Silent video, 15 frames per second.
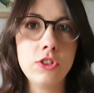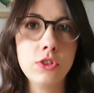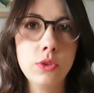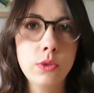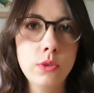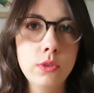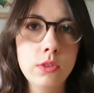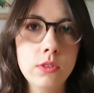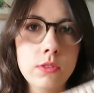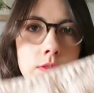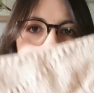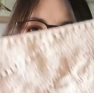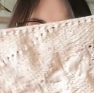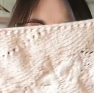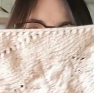shawl
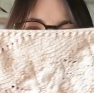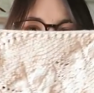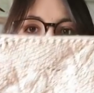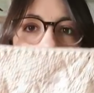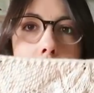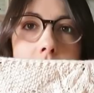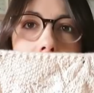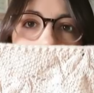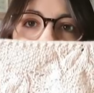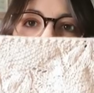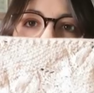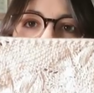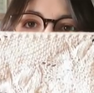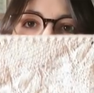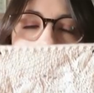included in the
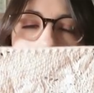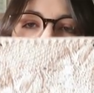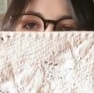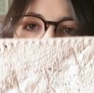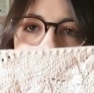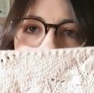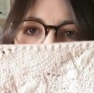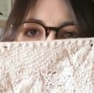pattern.